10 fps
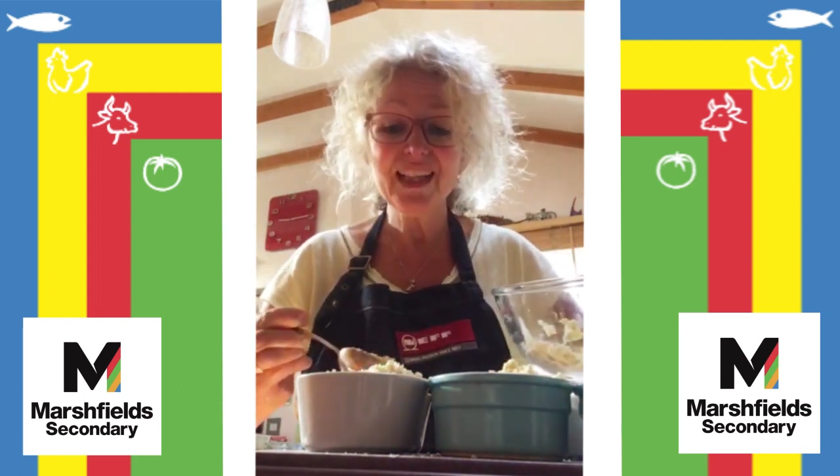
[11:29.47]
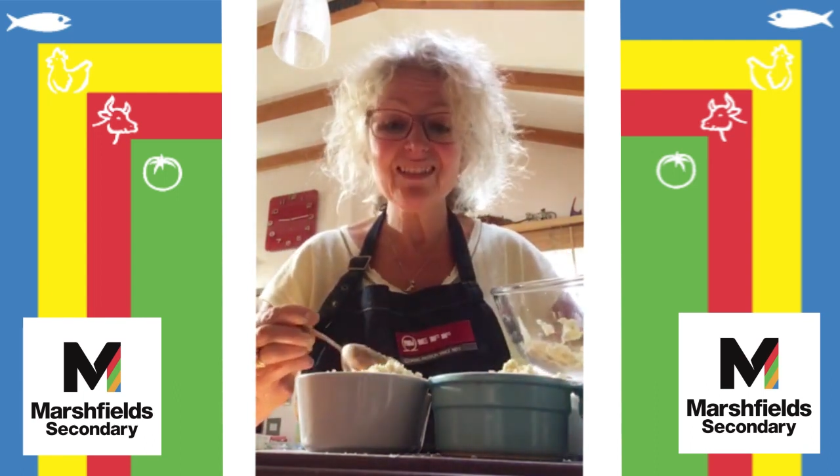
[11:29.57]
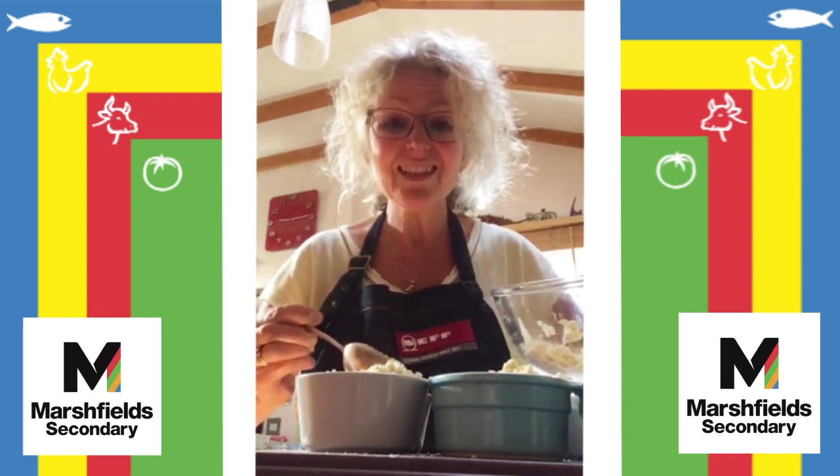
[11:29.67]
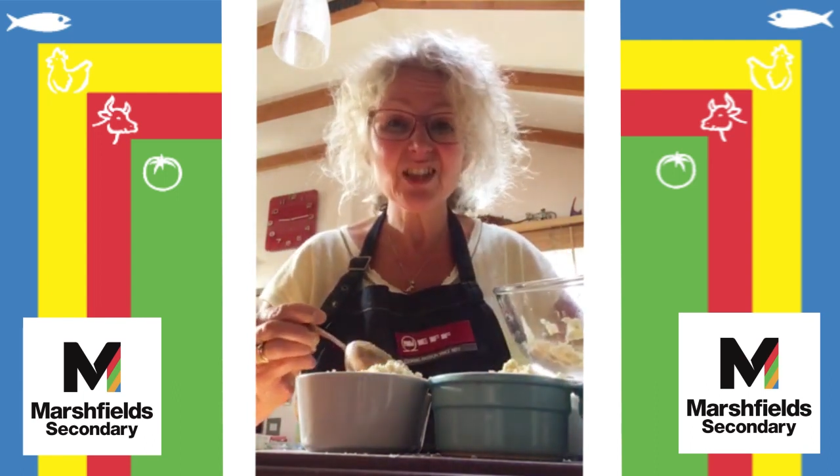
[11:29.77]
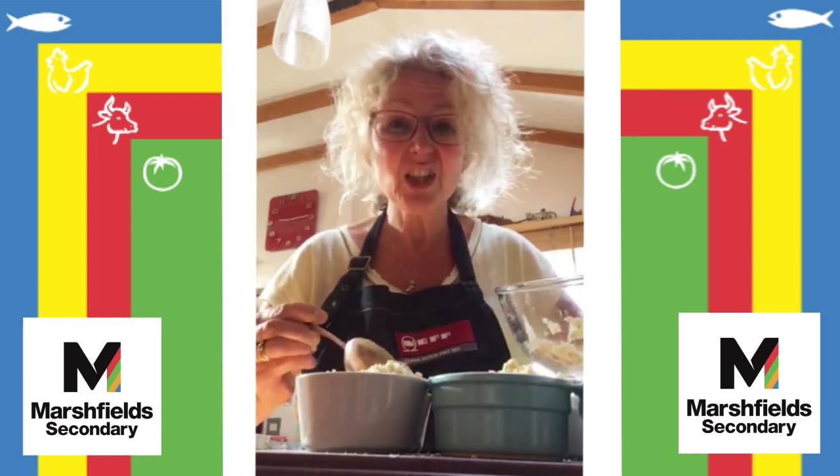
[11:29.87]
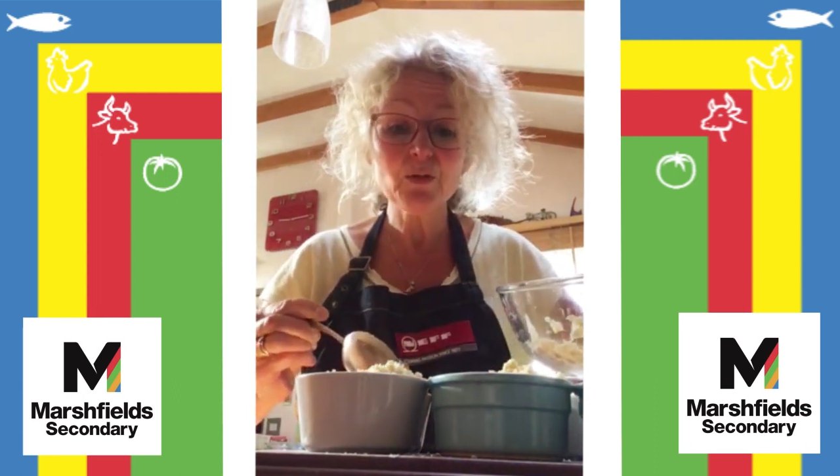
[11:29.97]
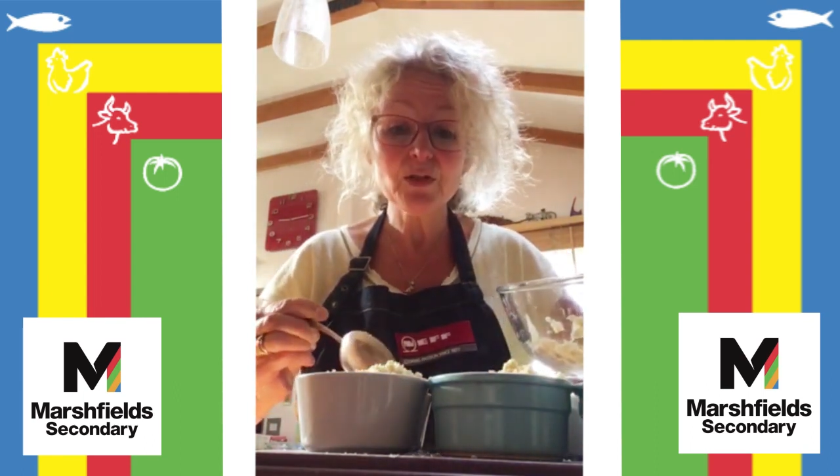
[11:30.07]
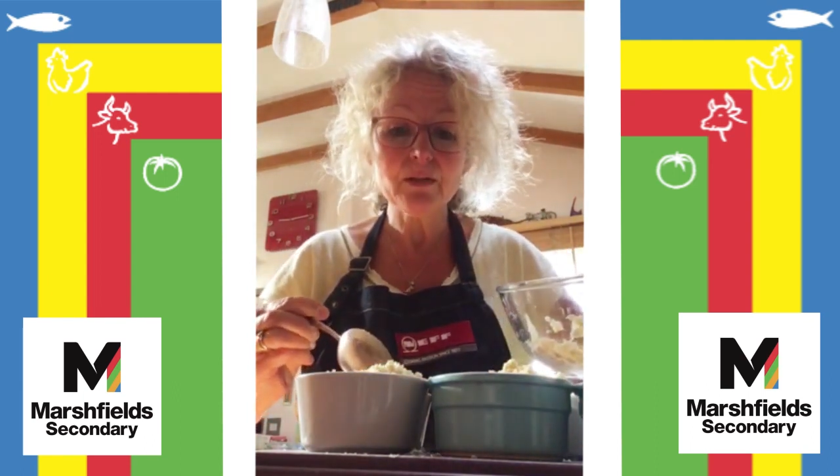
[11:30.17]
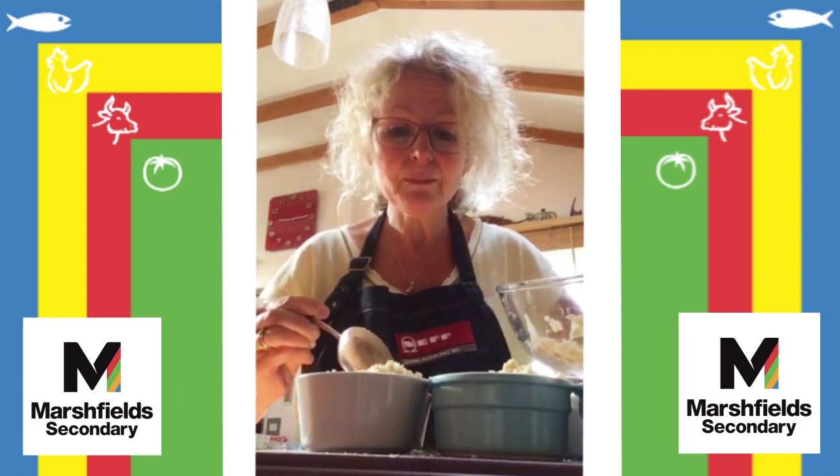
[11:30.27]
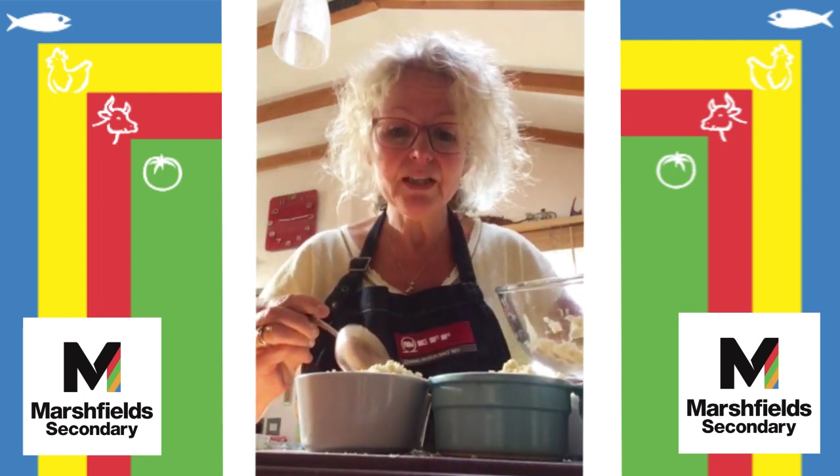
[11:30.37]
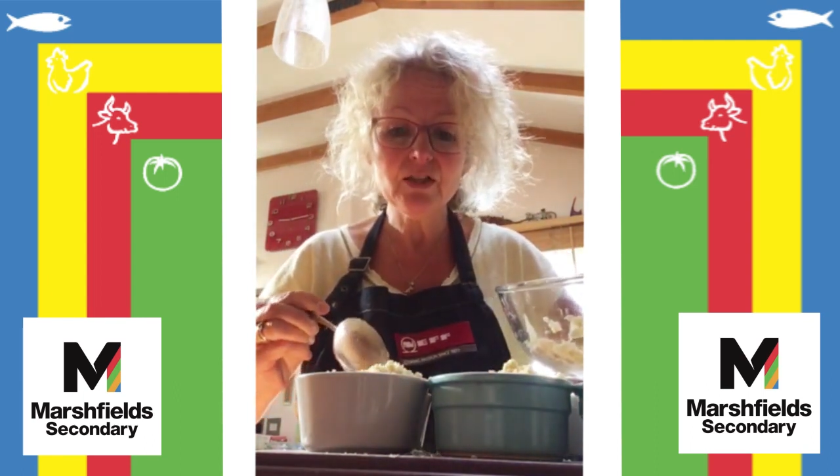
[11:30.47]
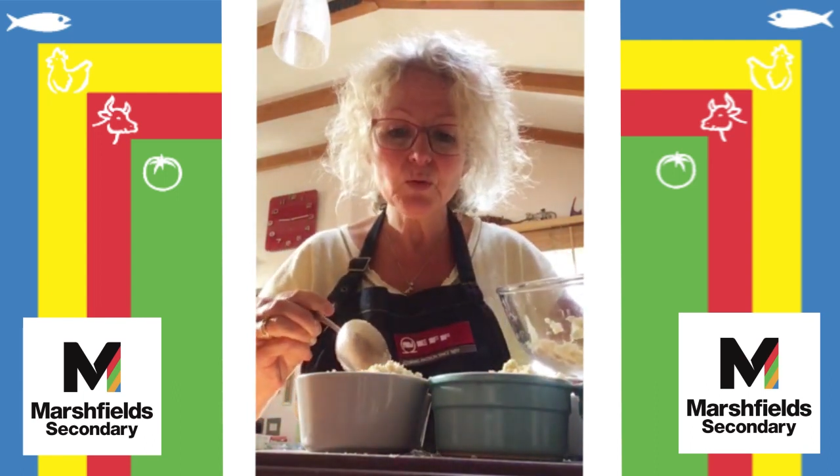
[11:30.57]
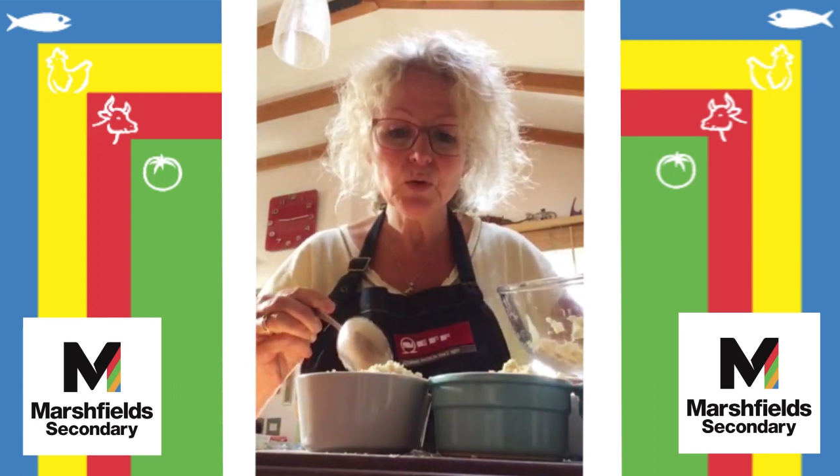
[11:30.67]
nice to go to the beach,